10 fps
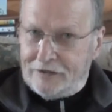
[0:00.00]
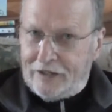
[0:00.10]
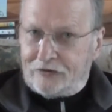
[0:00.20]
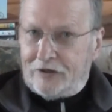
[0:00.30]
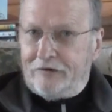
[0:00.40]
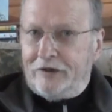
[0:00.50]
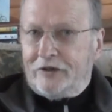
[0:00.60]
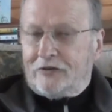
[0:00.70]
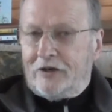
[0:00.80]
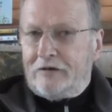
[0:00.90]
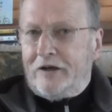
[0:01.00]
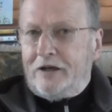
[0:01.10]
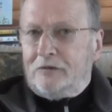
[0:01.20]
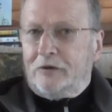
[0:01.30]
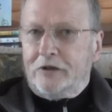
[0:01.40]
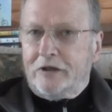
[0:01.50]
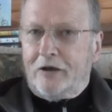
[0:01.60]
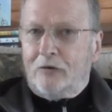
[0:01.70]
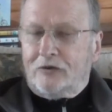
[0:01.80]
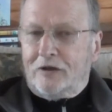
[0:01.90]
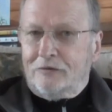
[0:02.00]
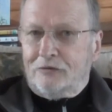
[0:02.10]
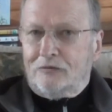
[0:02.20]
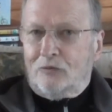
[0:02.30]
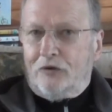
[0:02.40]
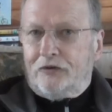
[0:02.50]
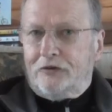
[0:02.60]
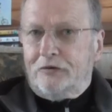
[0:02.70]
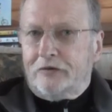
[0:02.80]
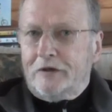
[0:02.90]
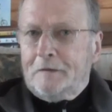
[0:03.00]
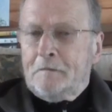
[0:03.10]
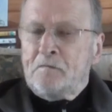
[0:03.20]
accelerate, accelerate, and away you go. So sort of 1, 2, 3.